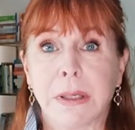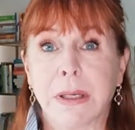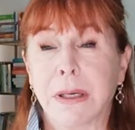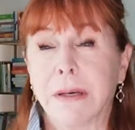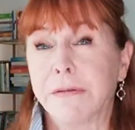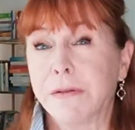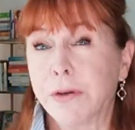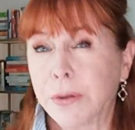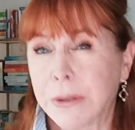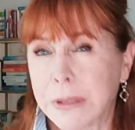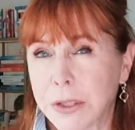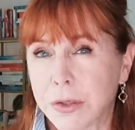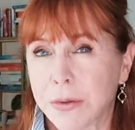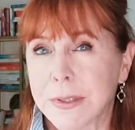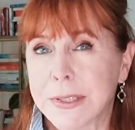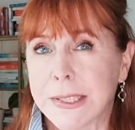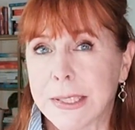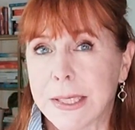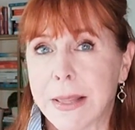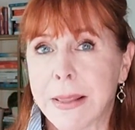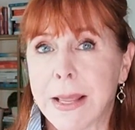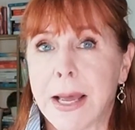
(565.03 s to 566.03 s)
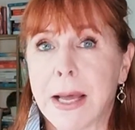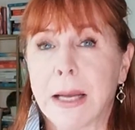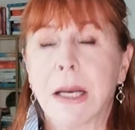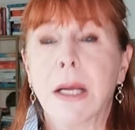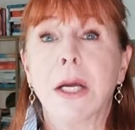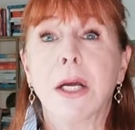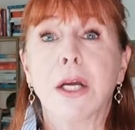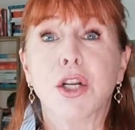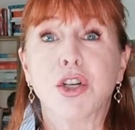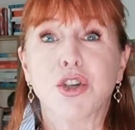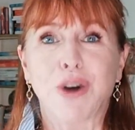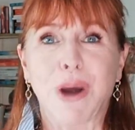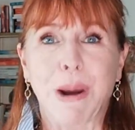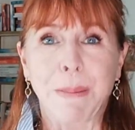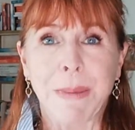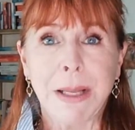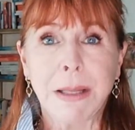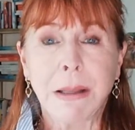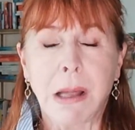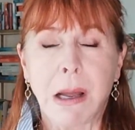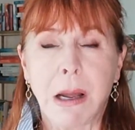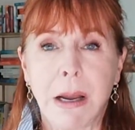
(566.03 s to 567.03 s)
And if you're interested in that, drop
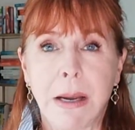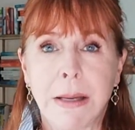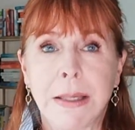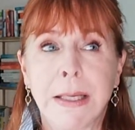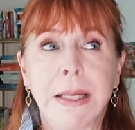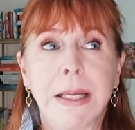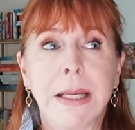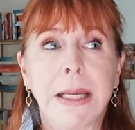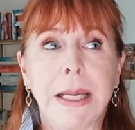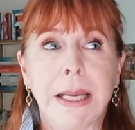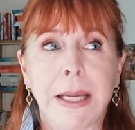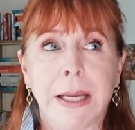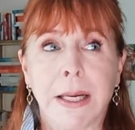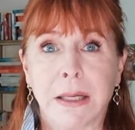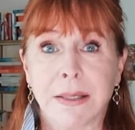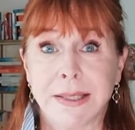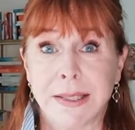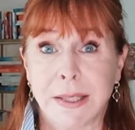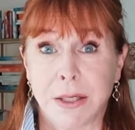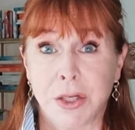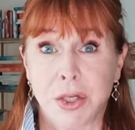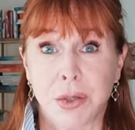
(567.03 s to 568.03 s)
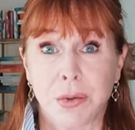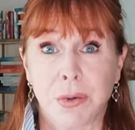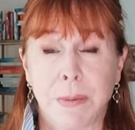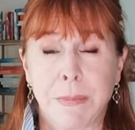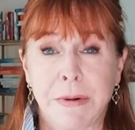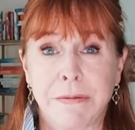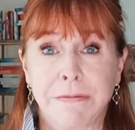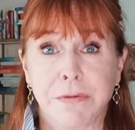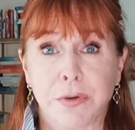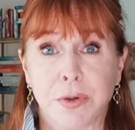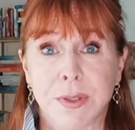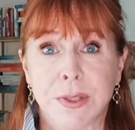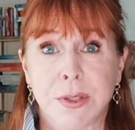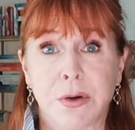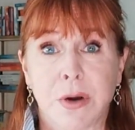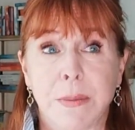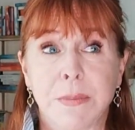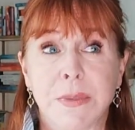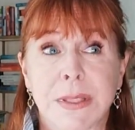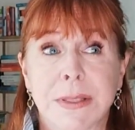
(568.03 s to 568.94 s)
me a line and I'll set you up on FullScript.